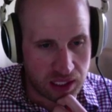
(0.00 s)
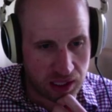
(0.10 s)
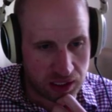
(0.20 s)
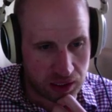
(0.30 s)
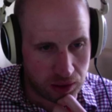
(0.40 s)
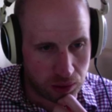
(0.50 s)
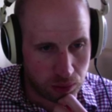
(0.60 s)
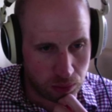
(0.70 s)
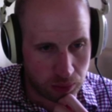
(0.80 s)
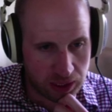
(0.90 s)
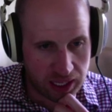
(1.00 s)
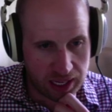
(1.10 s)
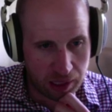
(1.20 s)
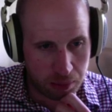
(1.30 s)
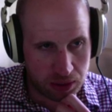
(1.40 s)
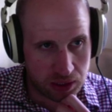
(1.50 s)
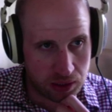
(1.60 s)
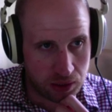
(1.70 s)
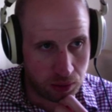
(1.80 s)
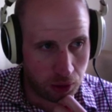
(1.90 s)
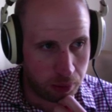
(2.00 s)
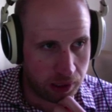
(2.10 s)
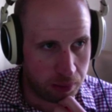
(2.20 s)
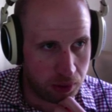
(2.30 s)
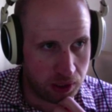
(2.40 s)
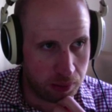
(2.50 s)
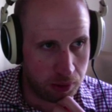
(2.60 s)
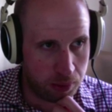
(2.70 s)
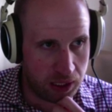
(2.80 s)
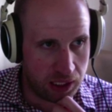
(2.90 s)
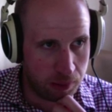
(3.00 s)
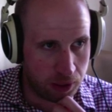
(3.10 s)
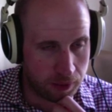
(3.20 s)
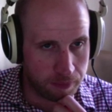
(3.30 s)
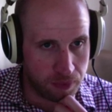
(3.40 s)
thing to do when that happens is to open up your WP debug.